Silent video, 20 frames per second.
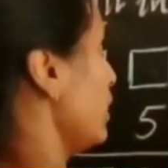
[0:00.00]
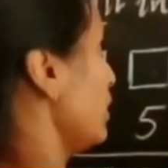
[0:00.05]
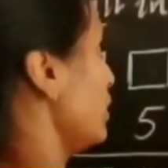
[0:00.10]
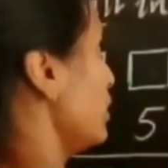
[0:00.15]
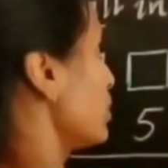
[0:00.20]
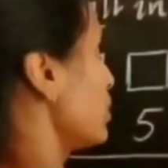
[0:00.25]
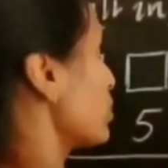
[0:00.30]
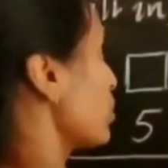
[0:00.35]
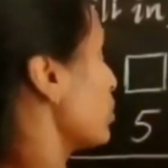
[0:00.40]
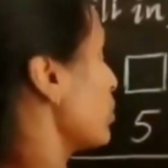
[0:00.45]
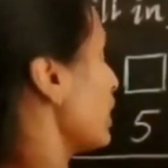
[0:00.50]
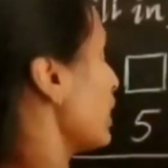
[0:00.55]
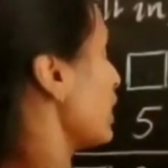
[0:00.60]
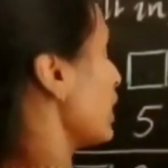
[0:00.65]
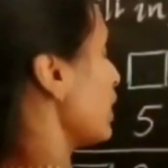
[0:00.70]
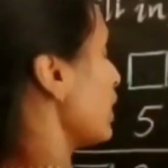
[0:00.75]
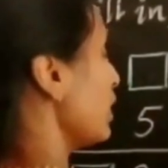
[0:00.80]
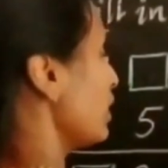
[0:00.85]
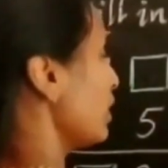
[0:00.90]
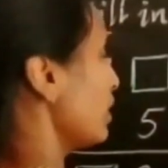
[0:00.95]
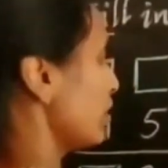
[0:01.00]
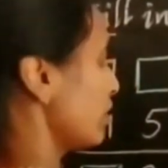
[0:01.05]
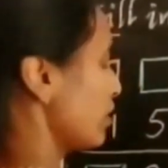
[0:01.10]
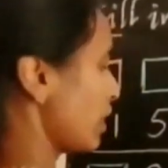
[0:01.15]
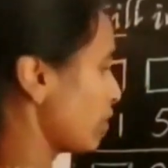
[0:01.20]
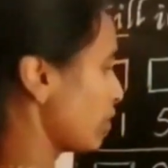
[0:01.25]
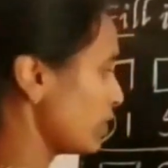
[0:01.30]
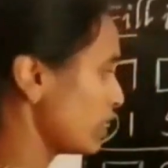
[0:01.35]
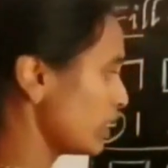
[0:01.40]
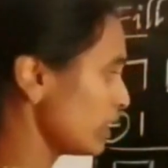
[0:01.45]
So here, now
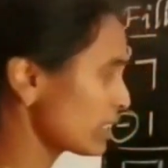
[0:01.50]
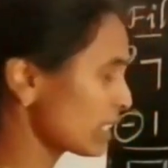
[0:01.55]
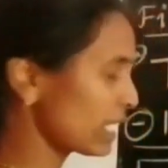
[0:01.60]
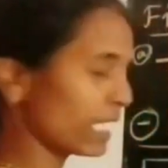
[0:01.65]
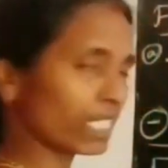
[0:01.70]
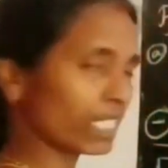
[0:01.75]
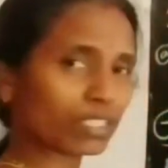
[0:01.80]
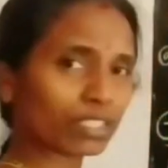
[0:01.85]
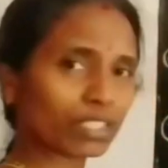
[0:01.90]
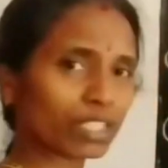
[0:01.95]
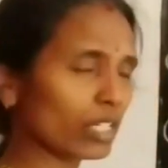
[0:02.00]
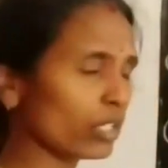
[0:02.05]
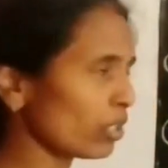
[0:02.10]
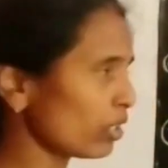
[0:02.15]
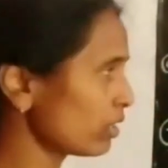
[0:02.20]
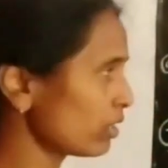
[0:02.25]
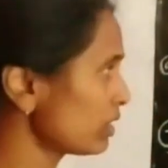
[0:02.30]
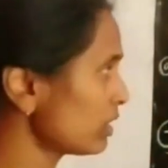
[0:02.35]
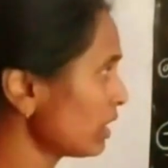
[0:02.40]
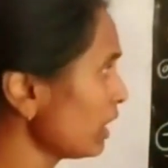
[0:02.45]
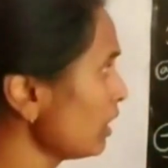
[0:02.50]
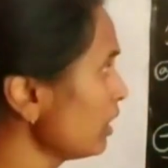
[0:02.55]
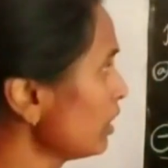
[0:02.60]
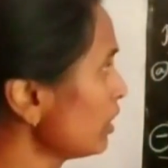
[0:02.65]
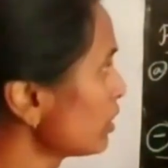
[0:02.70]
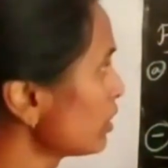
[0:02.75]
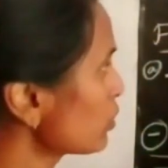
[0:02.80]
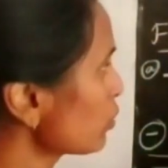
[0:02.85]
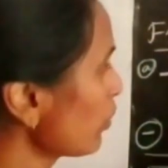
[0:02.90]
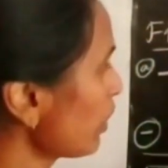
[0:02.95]
it is correct or not? See,
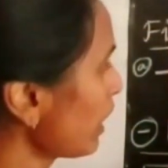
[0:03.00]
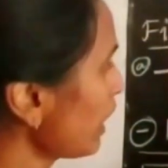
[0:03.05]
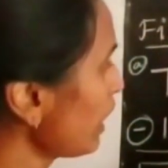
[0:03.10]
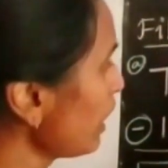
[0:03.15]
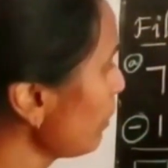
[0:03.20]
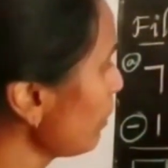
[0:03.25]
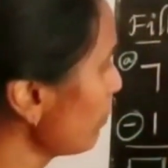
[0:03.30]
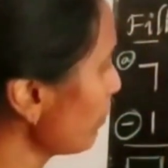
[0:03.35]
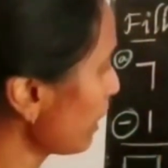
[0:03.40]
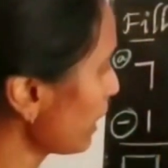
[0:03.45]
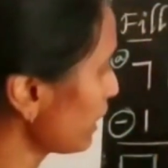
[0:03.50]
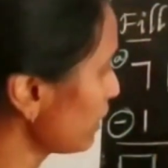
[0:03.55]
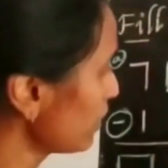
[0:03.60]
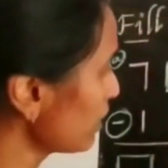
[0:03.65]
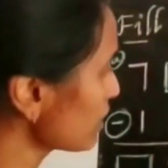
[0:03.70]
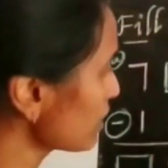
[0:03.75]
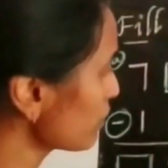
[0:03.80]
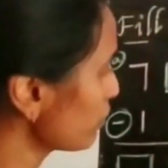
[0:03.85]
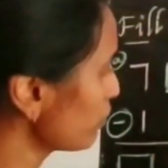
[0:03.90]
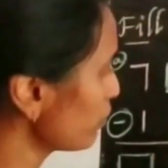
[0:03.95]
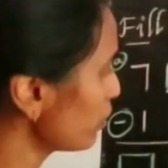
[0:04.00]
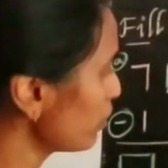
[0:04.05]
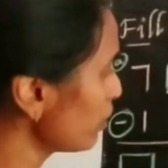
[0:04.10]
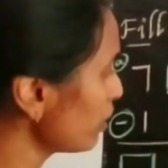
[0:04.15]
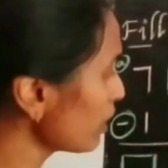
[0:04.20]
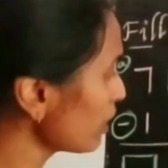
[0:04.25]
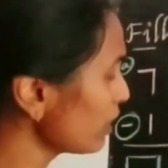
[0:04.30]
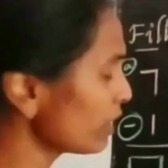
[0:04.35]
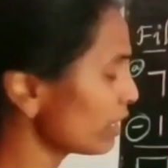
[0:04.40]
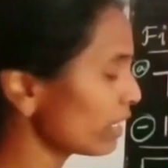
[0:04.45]
12 minus 4,
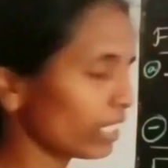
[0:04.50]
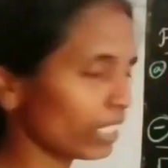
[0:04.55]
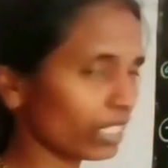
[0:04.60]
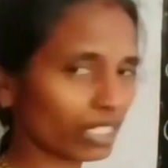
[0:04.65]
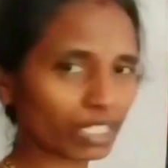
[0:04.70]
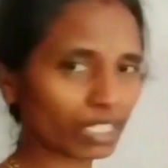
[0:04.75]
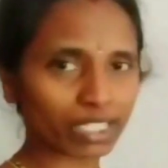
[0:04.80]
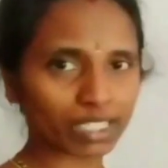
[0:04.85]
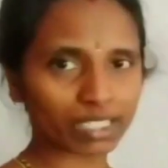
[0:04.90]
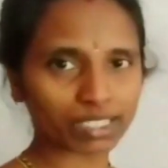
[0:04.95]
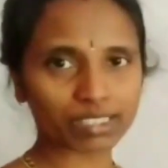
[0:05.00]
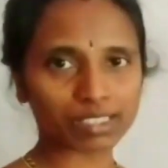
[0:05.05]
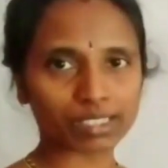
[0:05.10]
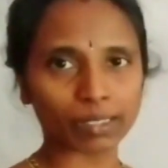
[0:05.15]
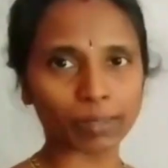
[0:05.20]
8.